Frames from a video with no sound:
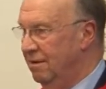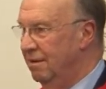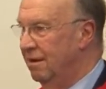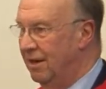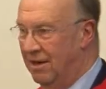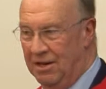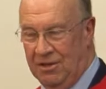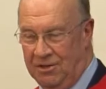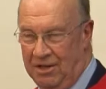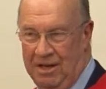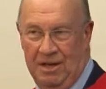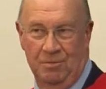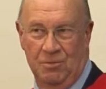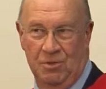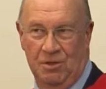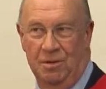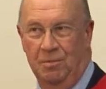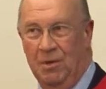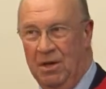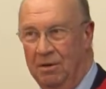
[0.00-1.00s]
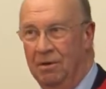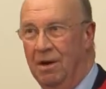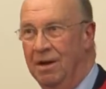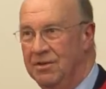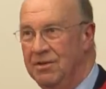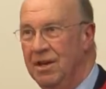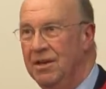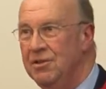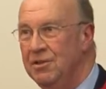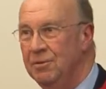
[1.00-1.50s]
and it seems to be
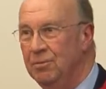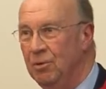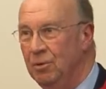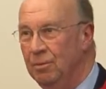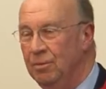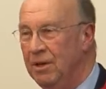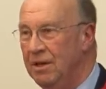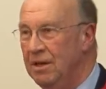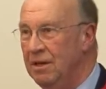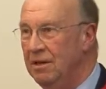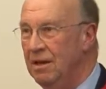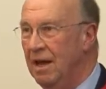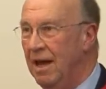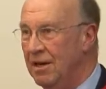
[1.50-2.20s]
quite sensible, but in